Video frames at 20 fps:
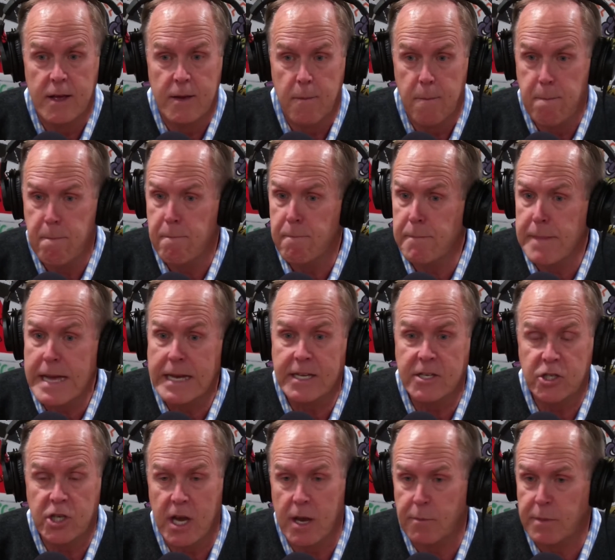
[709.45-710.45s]
many
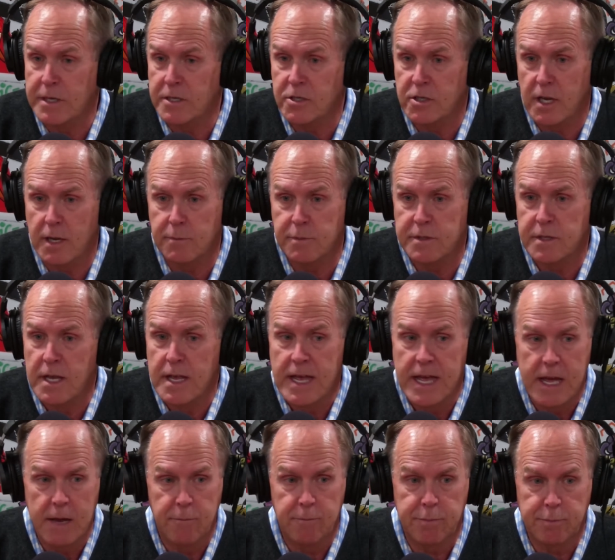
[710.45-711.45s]
championships
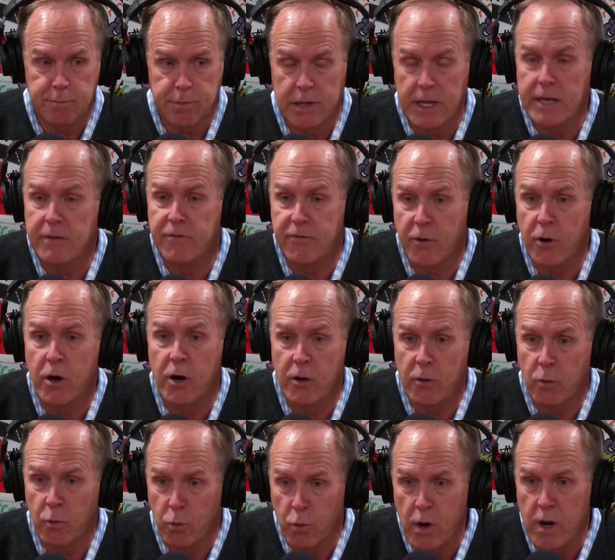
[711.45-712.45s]
and played for
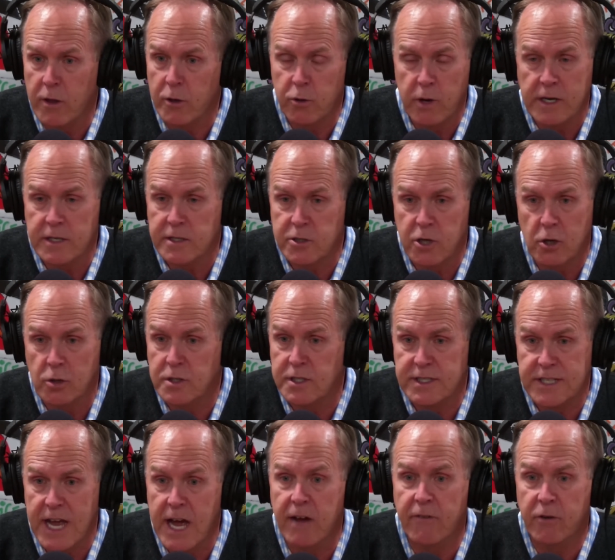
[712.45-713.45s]
one of the greatest coaches
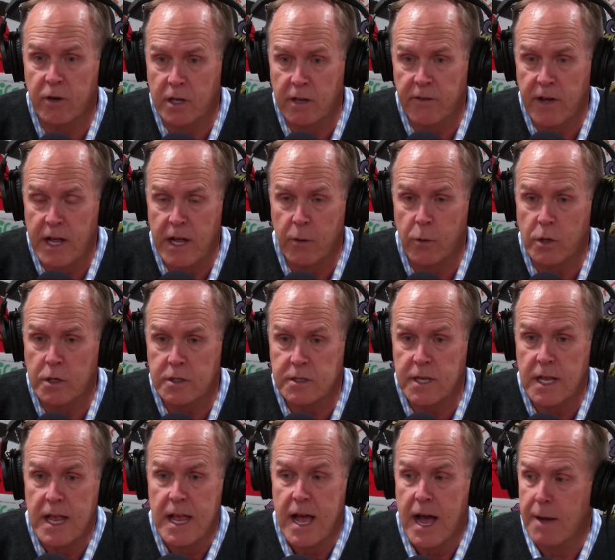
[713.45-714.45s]
ever, Lavelle Edwards.
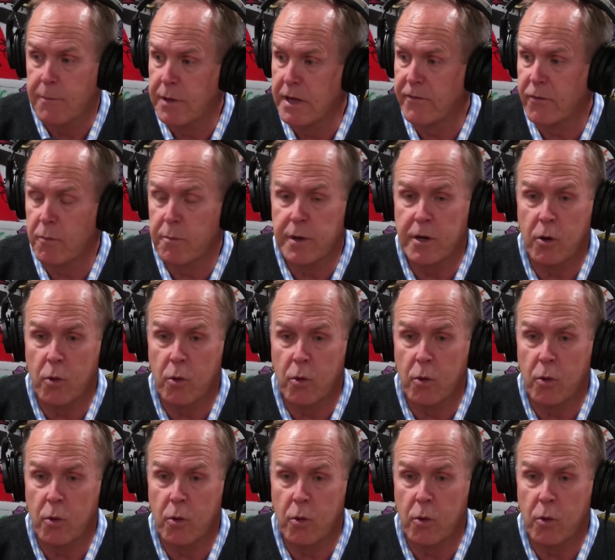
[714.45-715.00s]
I played for Bill